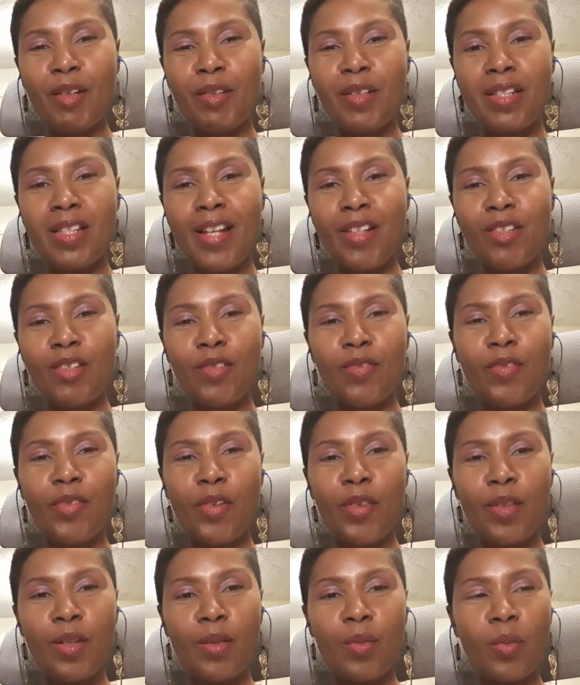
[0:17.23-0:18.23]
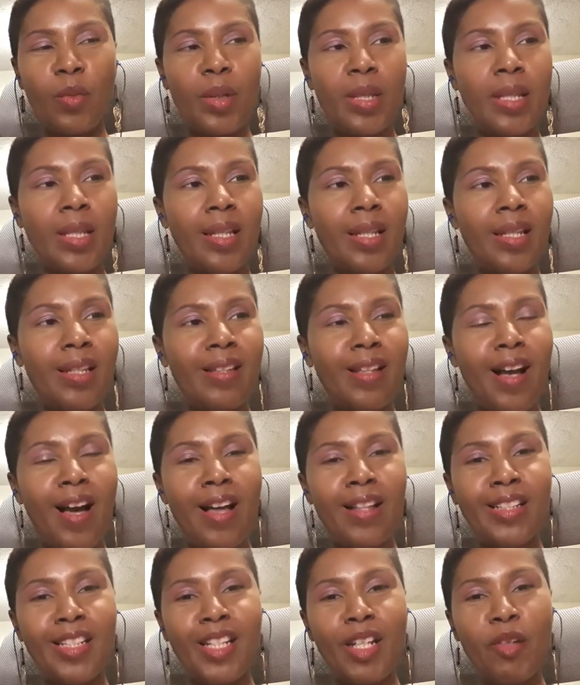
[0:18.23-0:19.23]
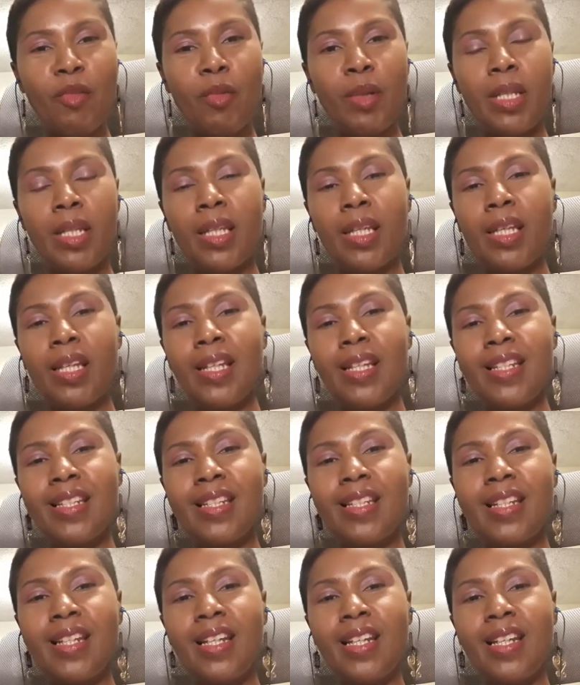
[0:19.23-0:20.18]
session for the weekend, the holiday weekend.